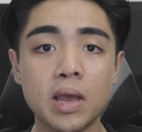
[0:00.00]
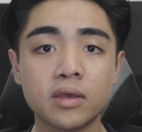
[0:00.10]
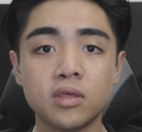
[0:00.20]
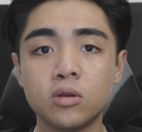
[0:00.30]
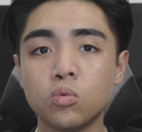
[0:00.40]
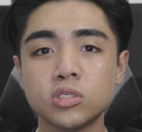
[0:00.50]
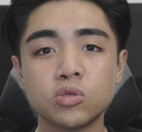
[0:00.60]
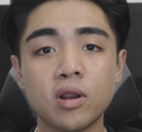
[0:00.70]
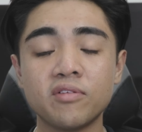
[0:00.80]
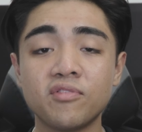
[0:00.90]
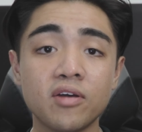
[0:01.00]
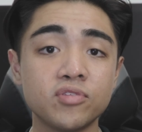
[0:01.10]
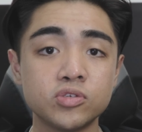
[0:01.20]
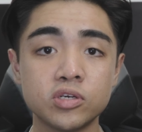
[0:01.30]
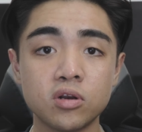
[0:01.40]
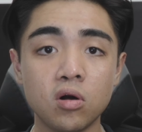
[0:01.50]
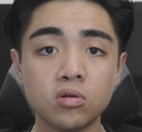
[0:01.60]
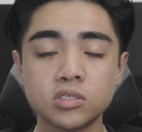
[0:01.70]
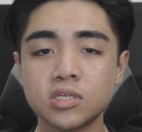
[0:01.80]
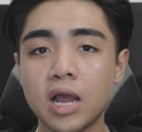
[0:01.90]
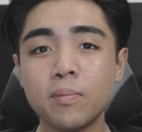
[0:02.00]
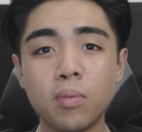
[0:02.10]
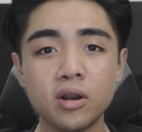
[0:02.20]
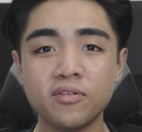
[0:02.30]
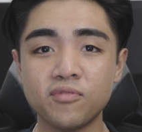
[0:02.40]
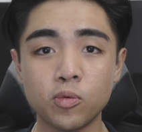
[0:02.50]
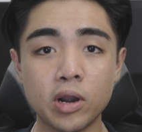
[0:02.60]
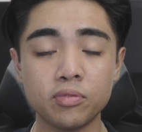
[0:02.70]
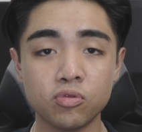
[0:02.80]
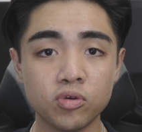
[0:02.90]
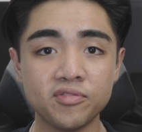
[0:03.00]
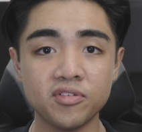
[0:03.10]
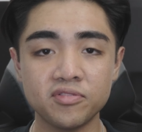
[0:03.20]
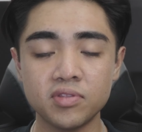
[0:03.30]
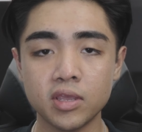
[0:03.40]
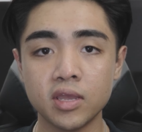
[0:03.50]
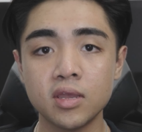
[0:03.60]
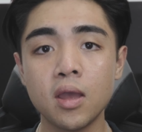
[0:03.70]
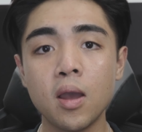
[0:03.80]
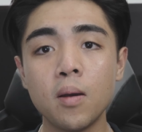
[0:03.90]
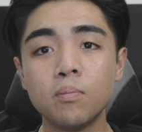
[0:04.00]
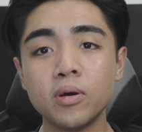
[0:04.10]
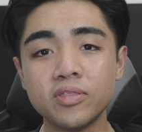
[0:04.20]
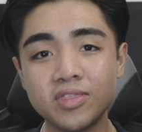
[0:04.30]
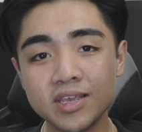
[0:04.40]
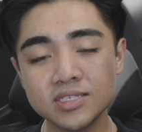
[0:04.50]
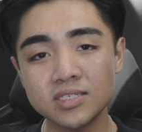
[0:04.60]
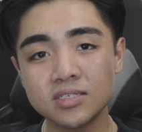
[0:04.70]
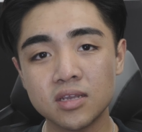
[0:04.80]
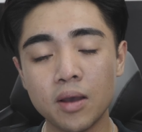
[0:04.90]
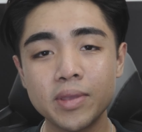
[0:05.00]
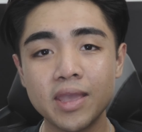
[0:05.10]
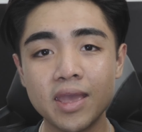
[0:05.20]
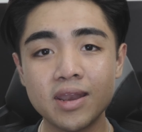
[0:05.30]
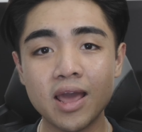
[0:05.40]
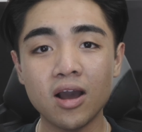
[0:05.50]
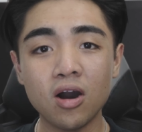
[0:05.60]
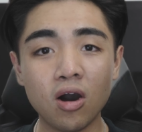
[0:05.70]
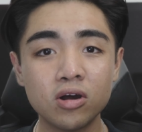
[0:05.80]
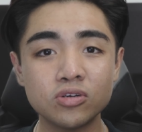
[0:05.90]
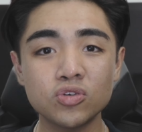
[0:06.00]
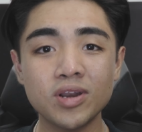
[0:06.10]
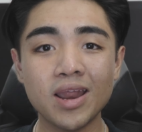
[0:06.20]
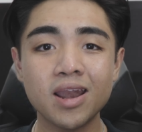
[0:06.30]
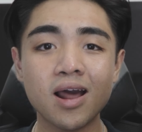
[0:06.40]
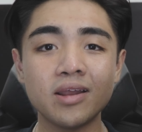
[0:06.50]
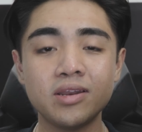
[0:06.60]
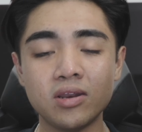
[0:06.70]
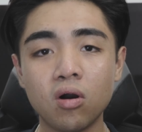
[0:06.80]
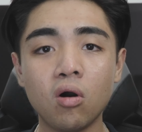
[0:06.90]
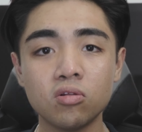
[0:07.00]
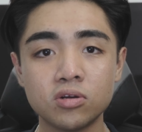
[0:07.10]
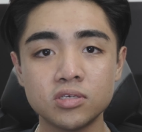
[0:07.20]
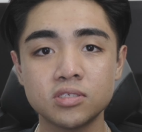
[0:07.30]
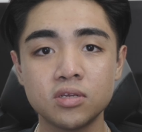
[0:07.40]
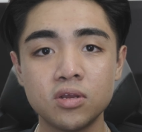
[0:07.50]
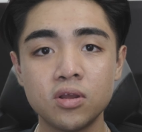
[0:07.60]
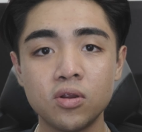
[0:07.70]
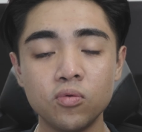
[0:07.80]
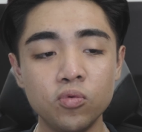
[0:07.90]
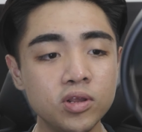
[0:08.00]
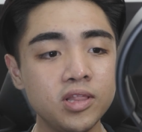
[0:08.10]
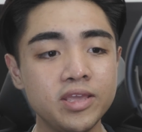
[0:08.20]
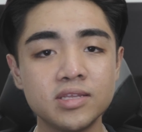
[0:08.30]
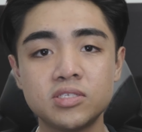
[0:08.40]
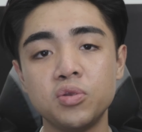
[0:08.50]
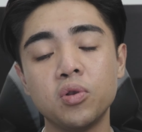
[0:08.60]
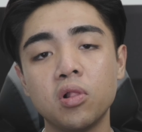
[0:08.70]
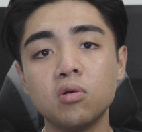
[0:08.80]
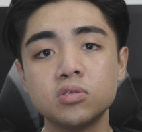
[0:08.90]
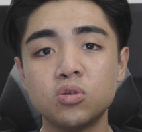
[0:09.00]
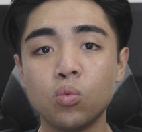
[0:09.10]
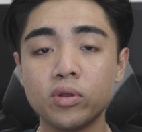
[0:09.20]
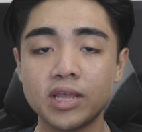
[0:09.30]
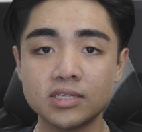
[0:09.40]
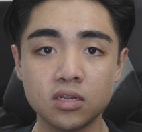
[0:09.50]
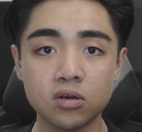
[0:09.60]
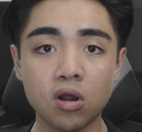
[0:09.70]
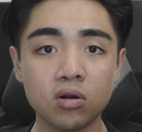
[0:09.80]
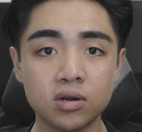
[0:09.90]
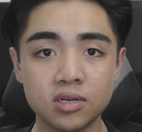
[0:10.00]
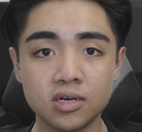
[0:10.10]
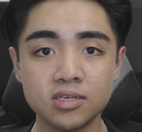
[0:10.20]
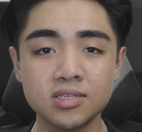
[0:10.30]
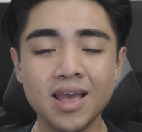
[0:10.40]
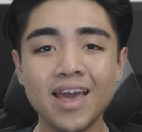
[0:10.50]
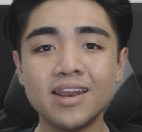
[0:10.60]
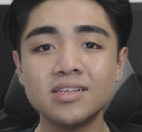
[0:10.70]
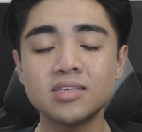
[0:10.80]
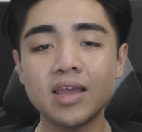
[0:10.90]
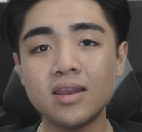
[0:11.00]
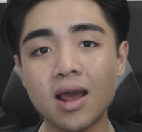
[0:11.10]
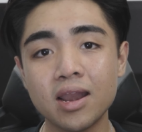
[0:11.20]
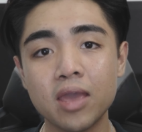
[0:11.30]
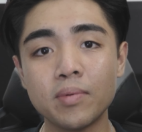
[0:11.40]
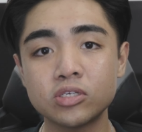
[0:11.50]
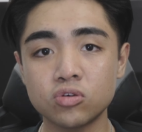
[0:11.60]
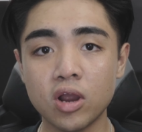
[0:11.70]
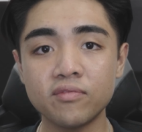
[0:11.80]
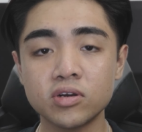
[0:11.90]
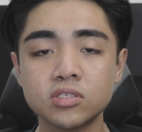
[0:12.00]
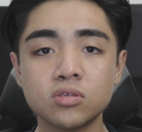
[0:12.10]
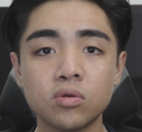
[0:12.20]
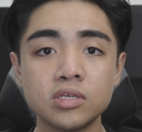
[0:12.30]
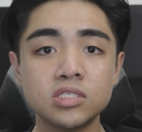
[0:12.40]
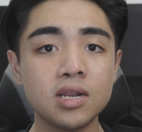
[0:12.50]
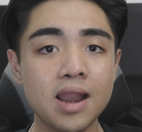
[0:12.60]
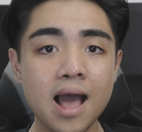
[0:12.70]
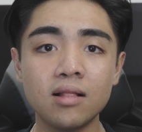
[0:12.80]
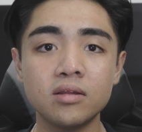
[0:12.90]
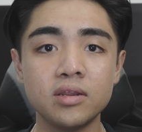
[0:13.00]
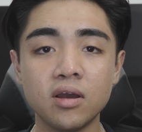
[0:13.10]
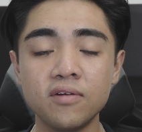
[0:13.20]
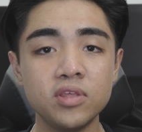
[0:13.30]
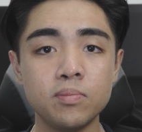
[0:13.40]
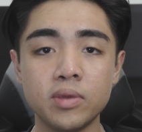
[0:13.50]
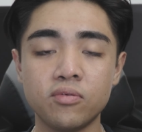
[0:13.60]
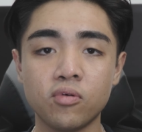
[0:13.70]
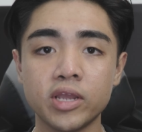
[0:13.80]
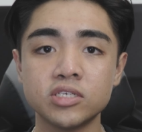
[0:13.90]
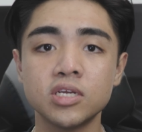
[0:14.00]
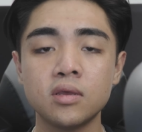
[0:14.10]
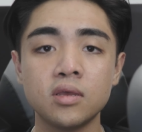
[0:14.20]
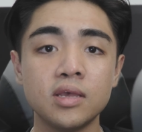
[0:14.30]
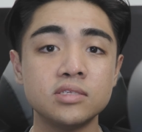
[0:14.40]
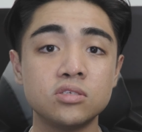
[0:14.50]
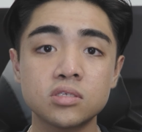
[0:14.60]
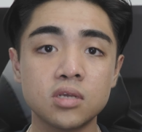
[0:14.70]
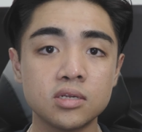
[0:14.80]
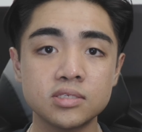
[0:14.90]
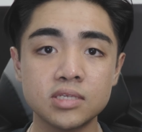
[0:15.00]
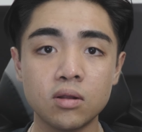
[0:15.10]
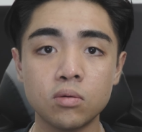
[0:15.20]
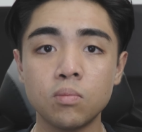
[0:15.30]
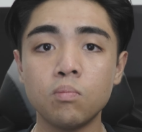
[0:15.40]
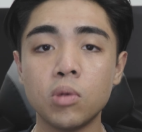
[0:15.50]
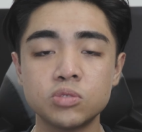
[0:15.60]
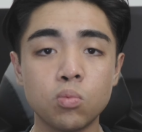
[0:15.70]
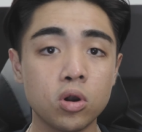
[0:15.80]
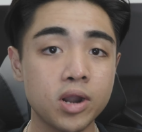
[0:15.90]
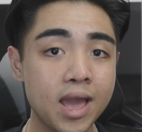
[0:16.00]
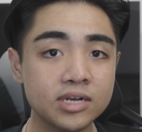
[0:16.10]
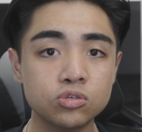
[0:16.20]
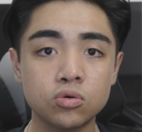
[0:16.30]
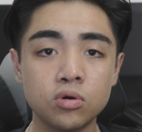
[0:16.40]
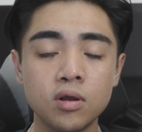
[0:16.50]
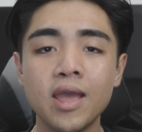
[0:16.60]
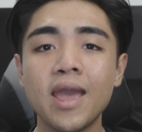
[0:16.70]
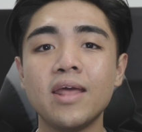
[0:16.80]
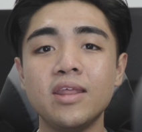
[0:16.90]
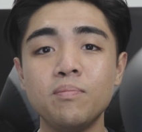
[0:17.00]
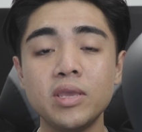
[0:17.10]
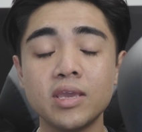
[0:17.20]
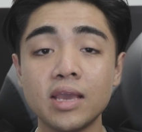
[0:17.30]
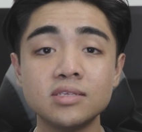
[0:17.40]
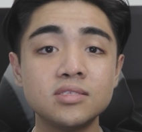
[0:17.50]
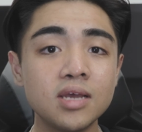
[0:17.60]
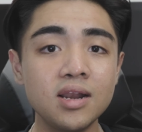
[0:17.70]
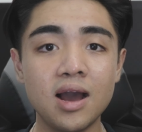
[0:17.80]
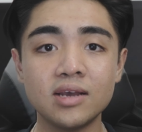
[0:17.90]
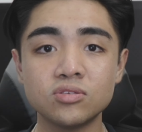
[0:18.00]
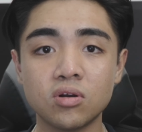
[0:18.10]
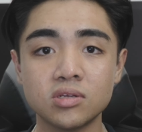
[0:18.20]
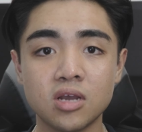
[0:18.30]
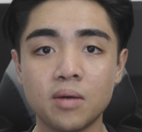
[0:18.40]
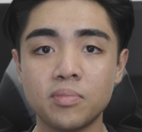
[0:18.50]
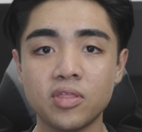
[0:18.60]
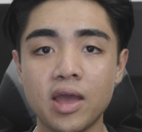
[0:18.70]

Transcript: back then was around $500. I bought it for around $350. But this coming in at $190 really gets you close to what that Sundara does, and it's a dynamic driver, so the tonality of the mid-range is just going to sound much more natural, and it being a Sennheiser on top of